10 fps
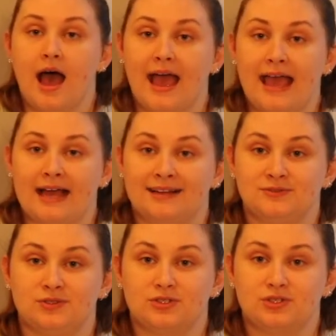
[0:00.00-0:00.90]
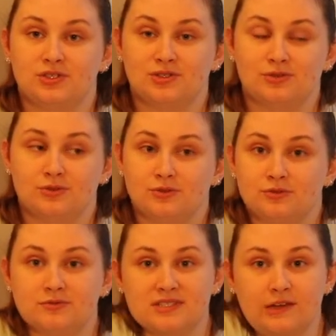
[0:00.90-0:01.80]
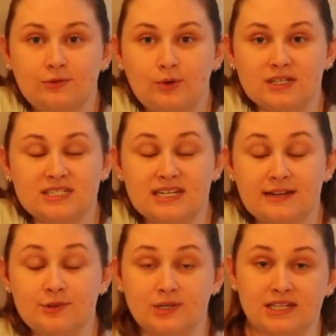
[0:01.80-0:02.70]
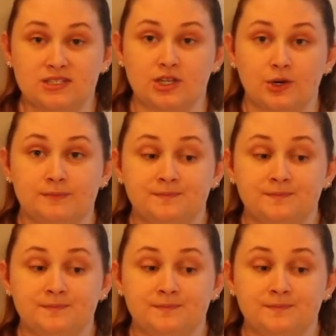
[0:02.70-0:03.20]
and to self-quarantine if you need to.